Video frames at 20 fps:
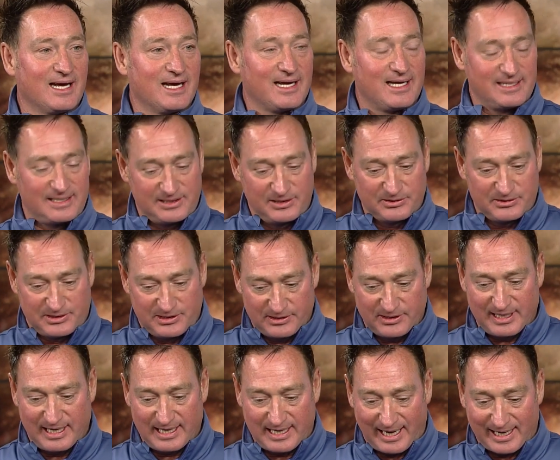Uh, you're,
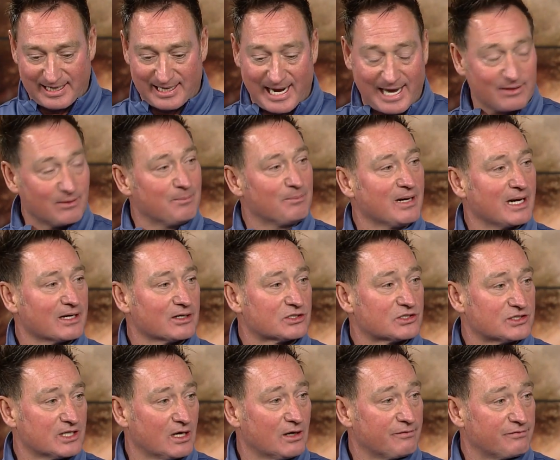you're not on an island by
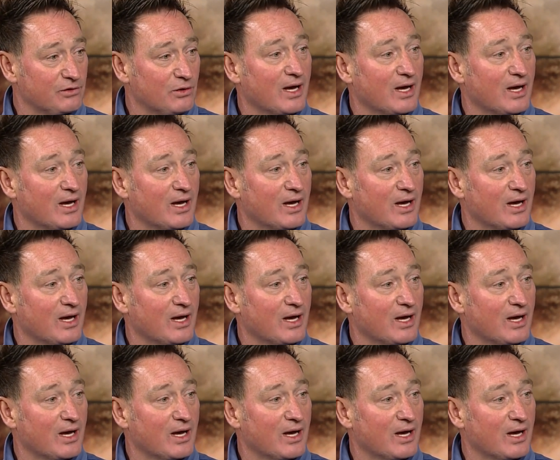yourself.